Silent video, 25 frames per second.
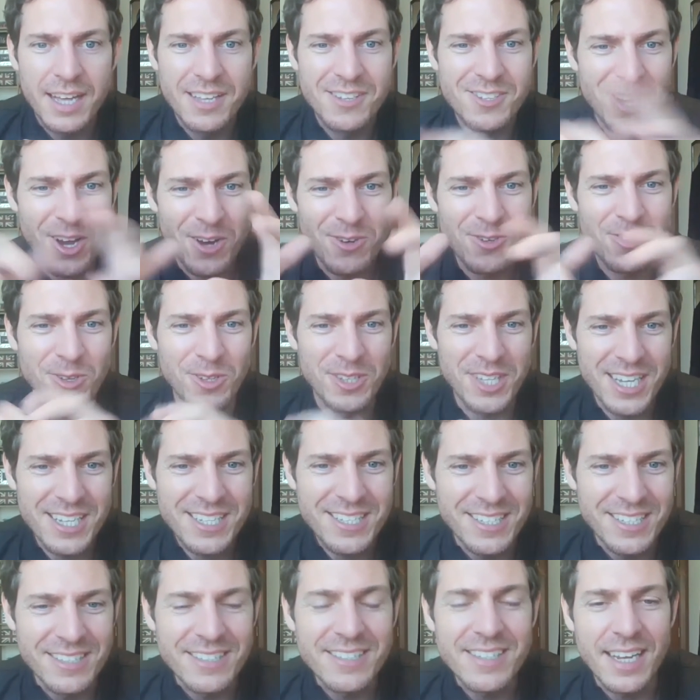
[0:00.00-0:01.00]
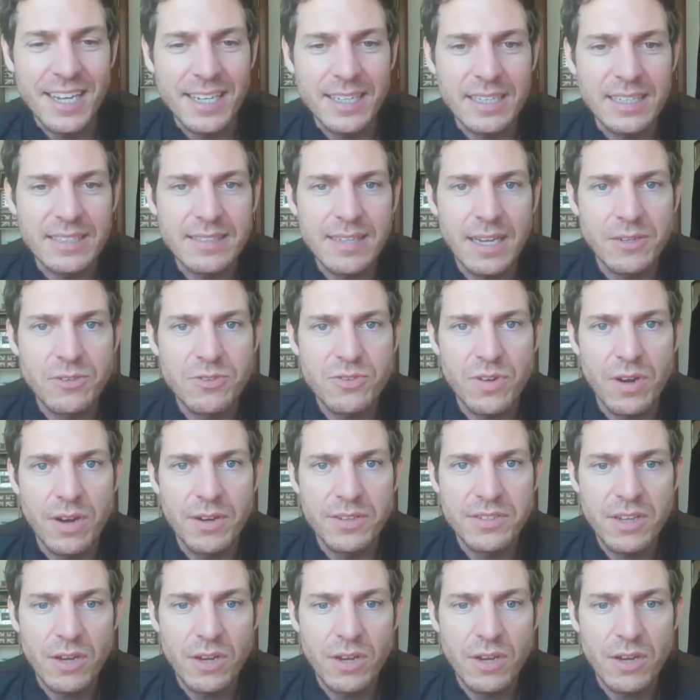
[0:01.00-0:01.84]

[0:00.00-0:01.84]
social distancing, etc.,